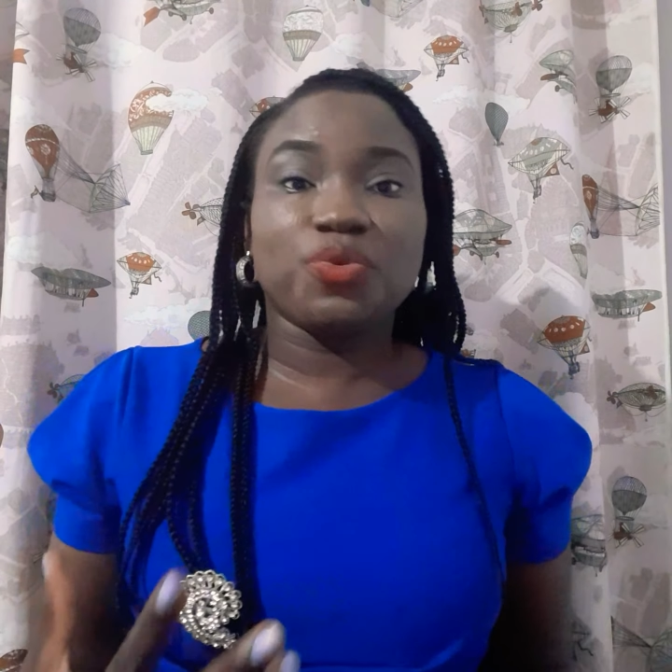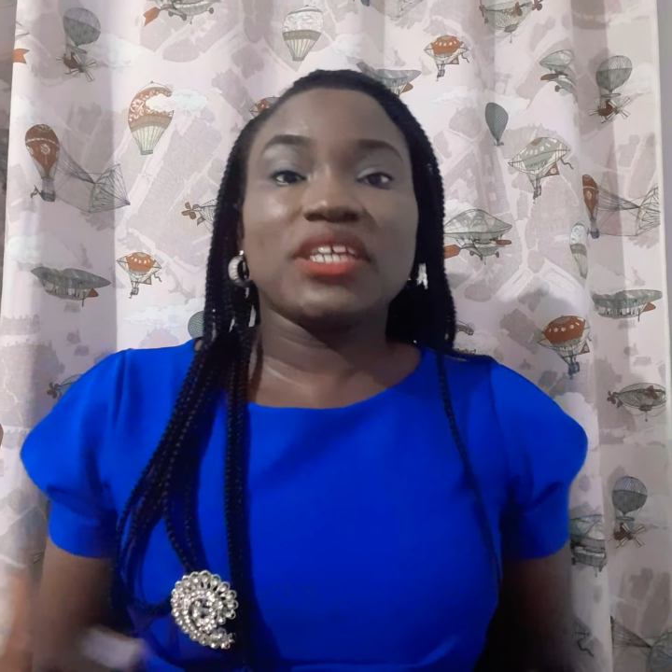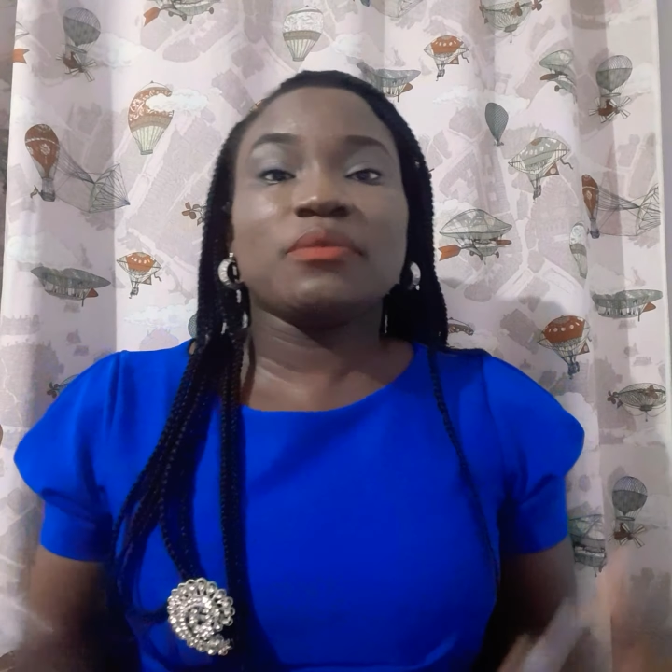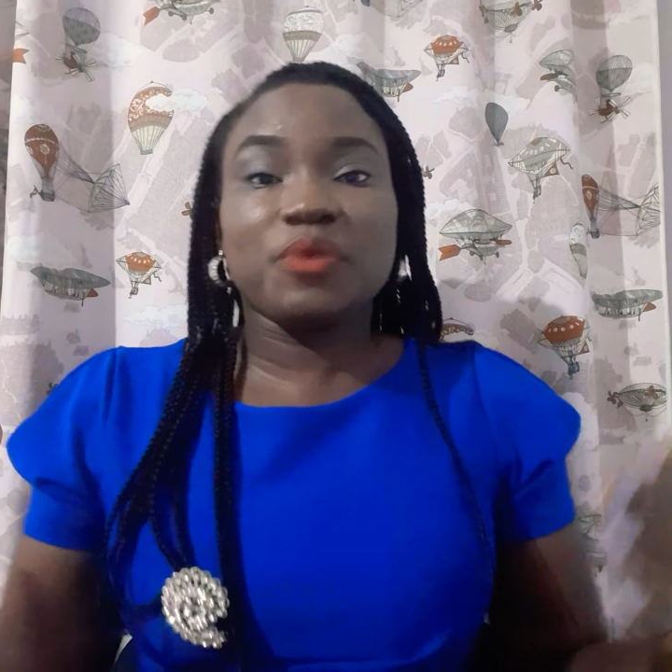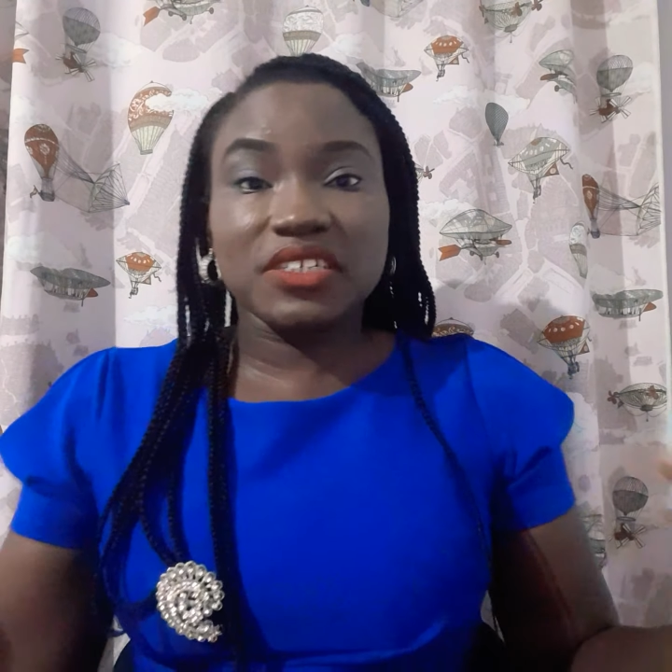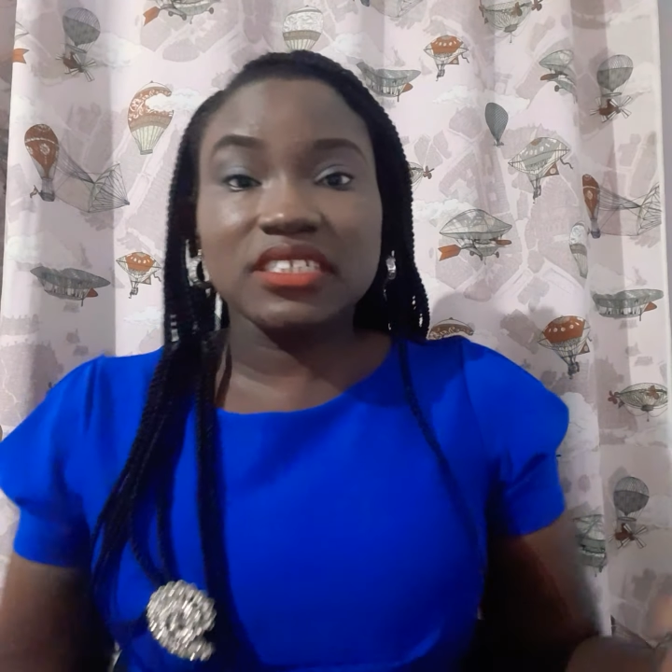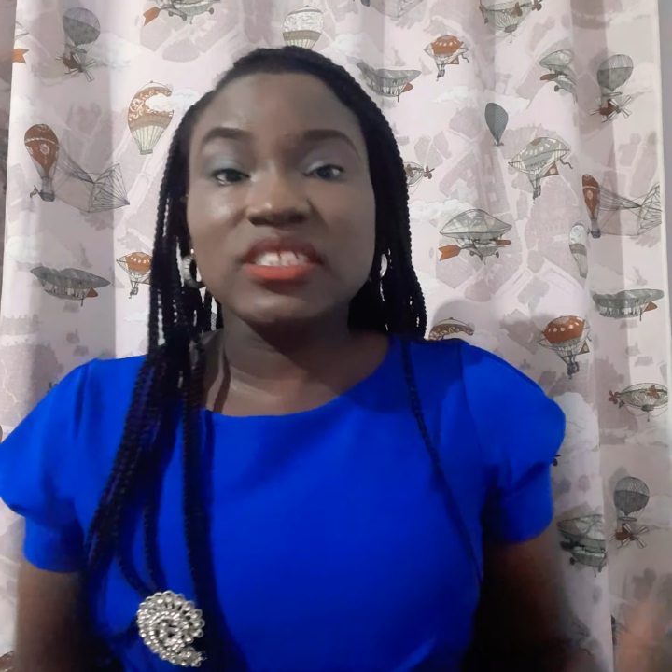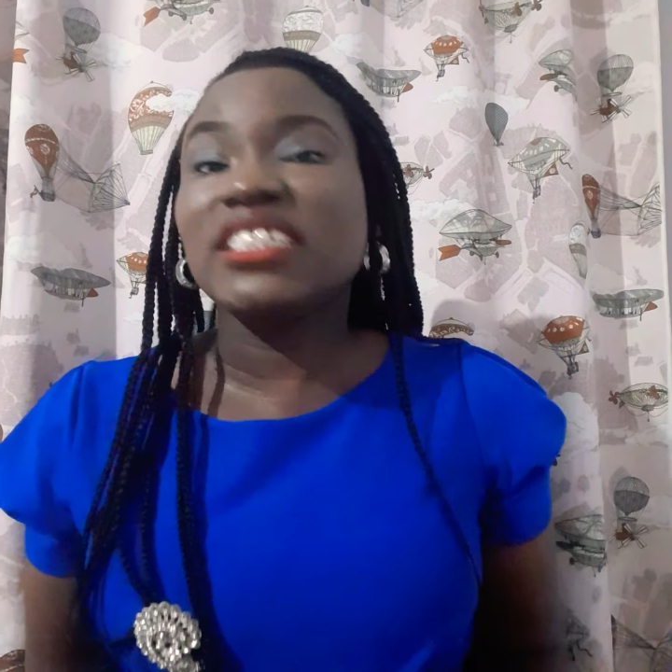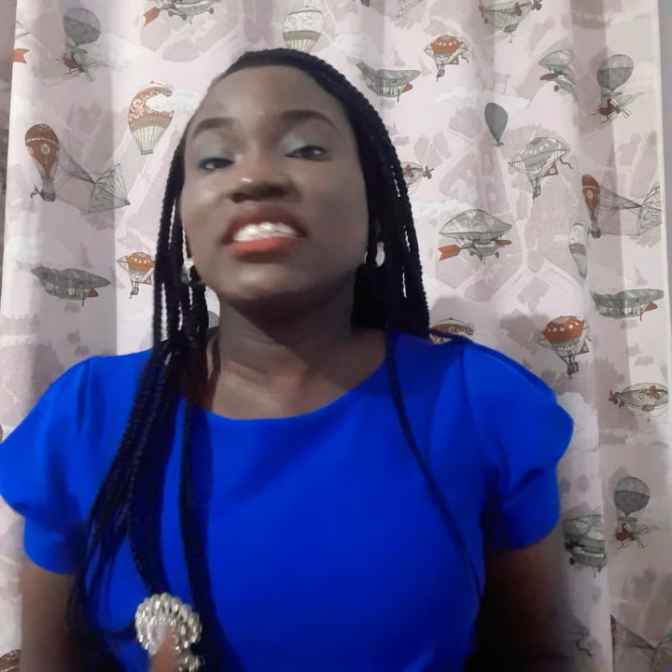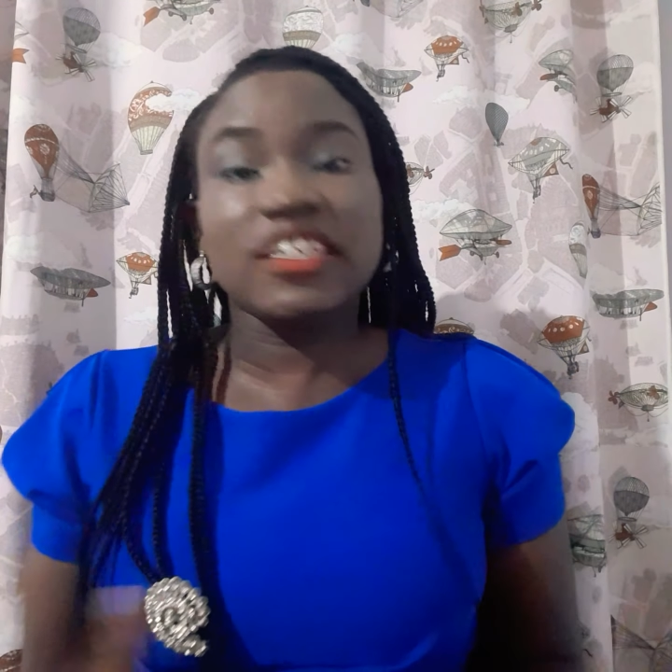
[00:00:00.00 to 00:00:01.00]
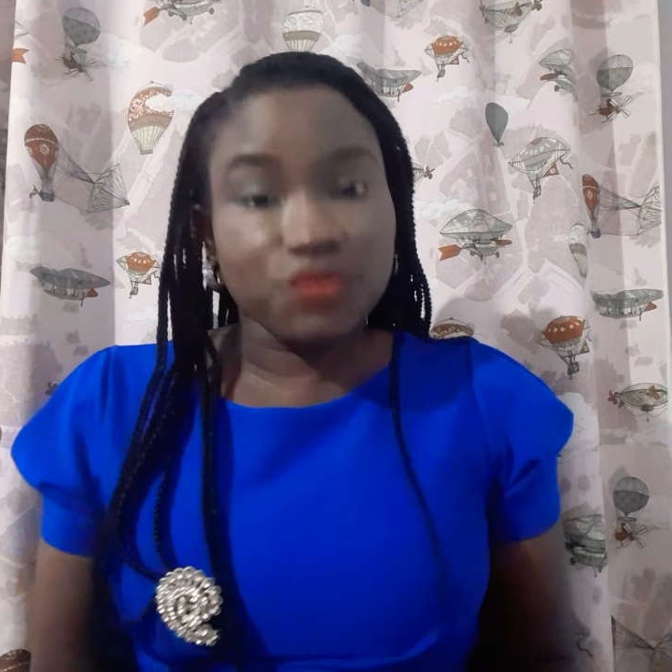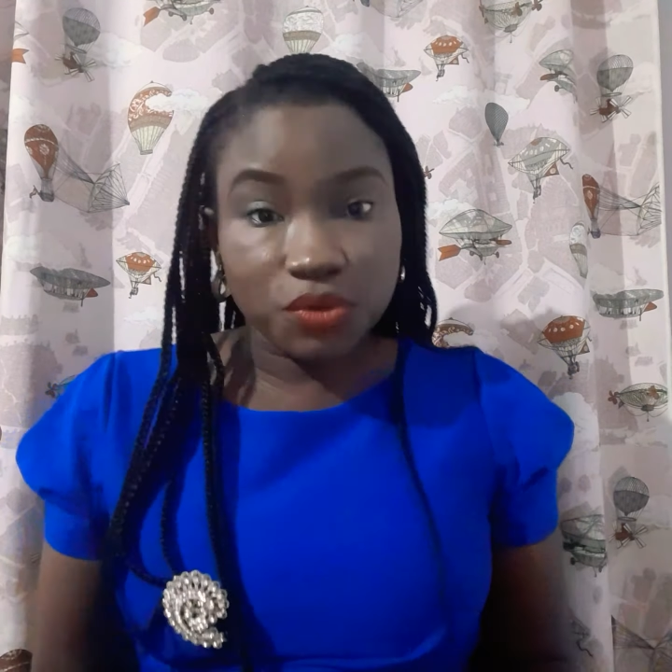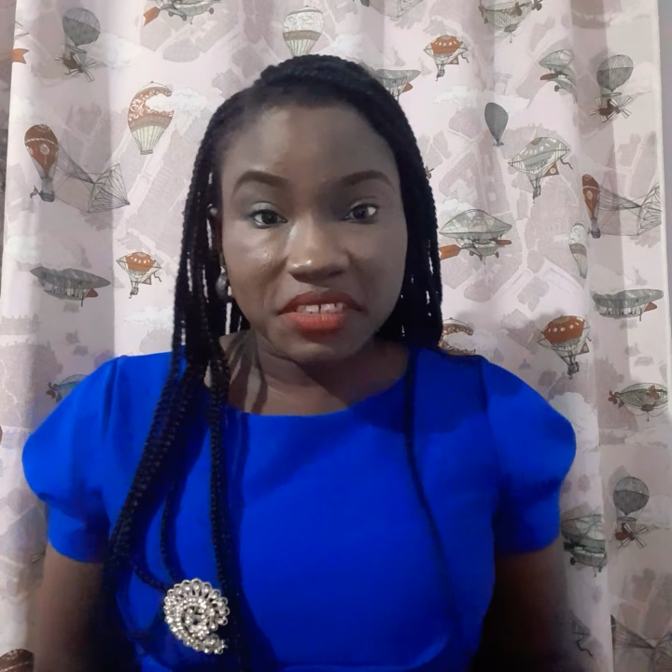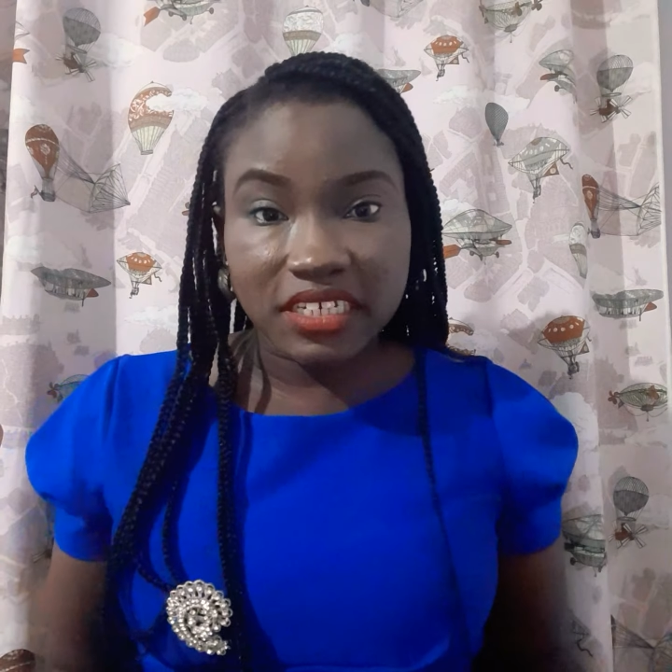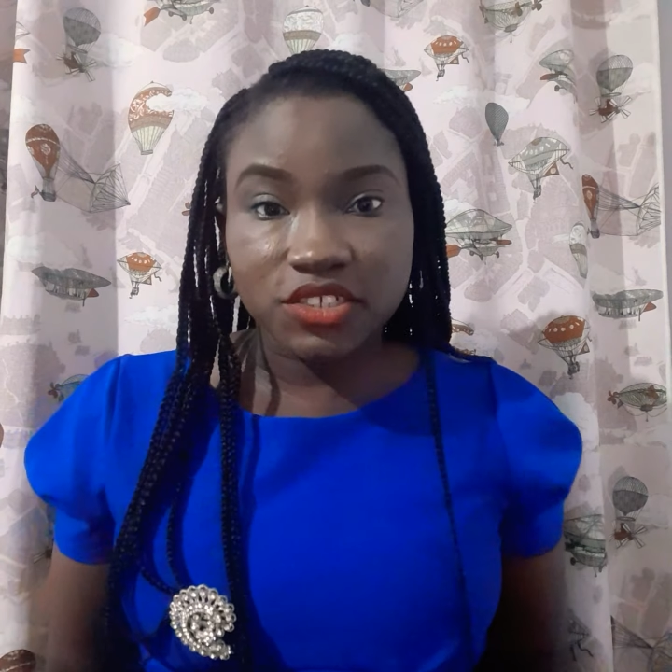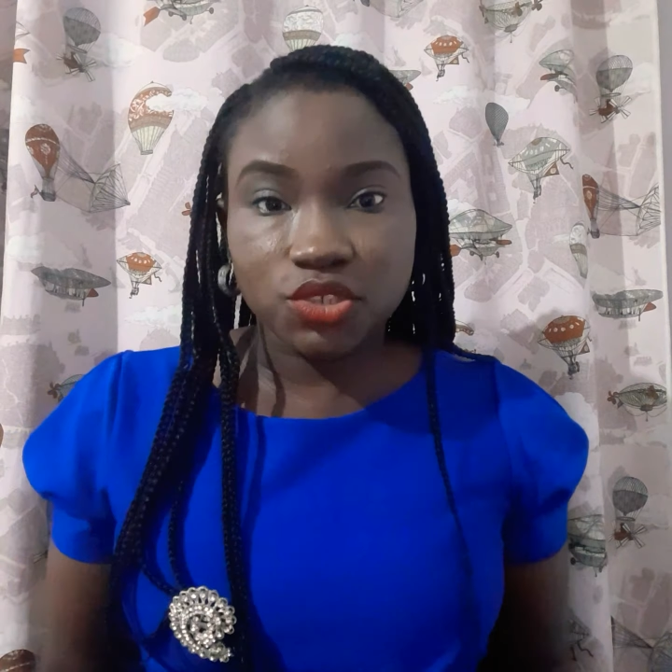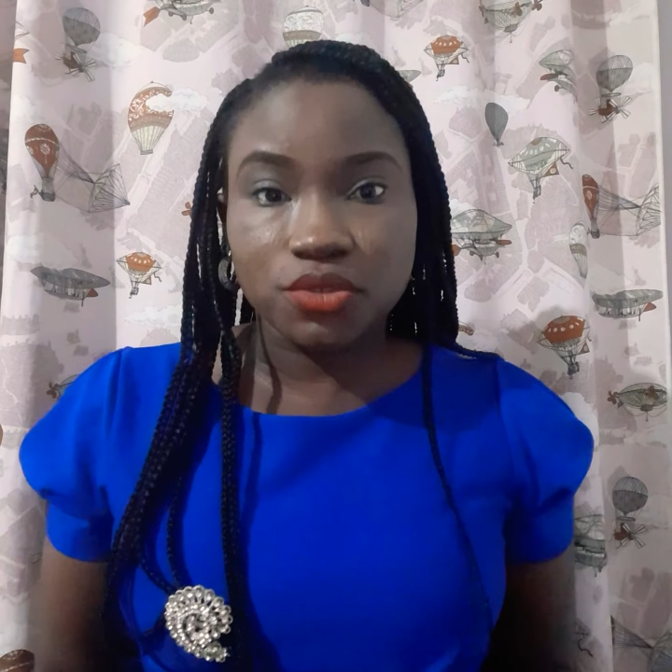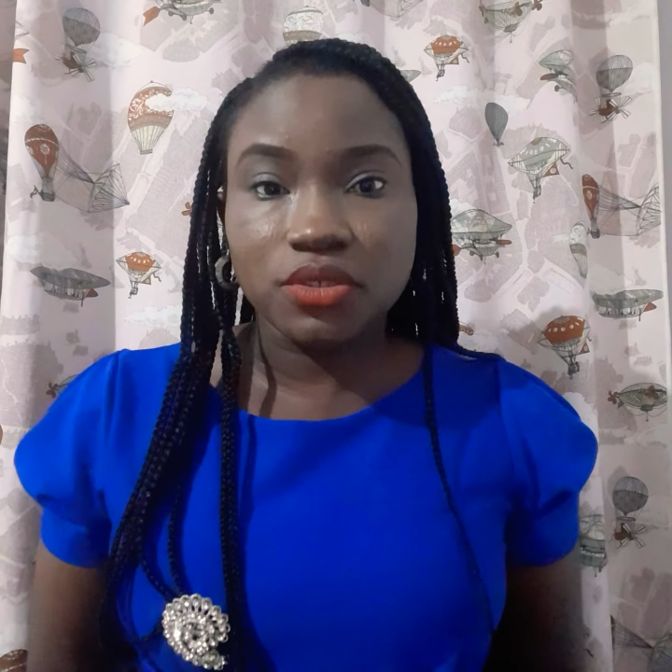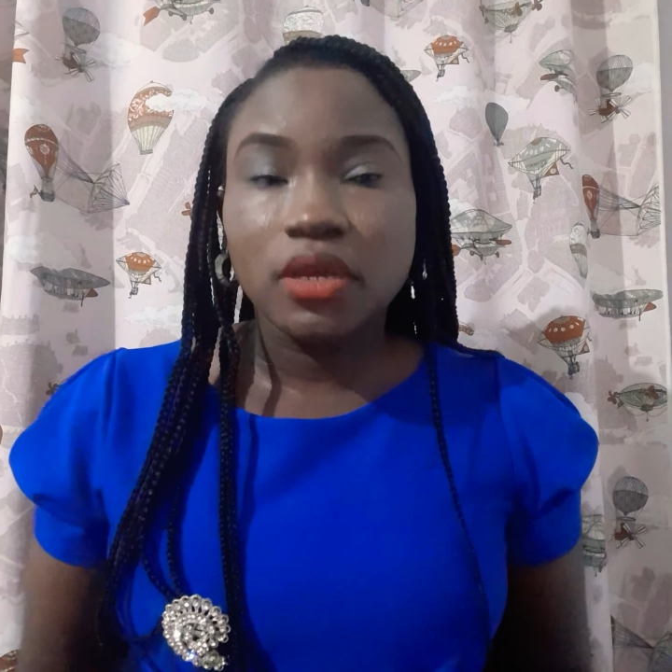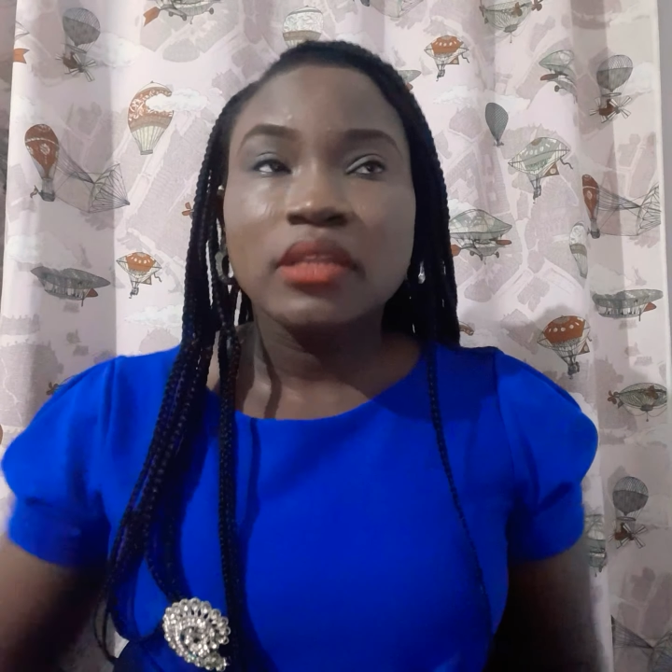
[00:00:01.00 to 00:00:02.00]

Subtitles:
where the person didn't give you attention,